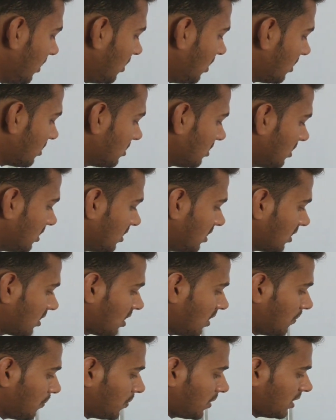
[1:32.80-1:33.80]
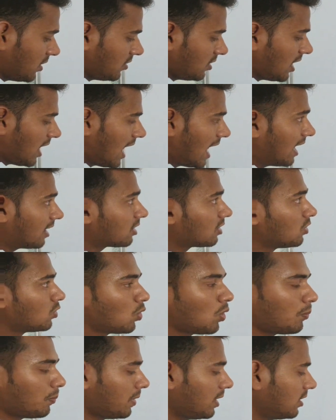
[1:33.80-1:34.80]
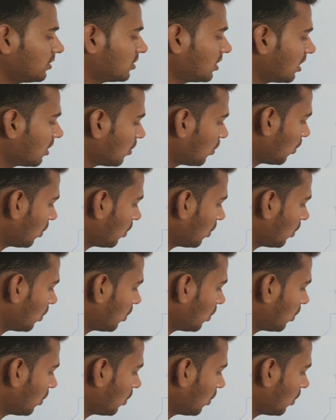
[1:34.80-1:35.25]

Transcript: enters the compressor at low pressure,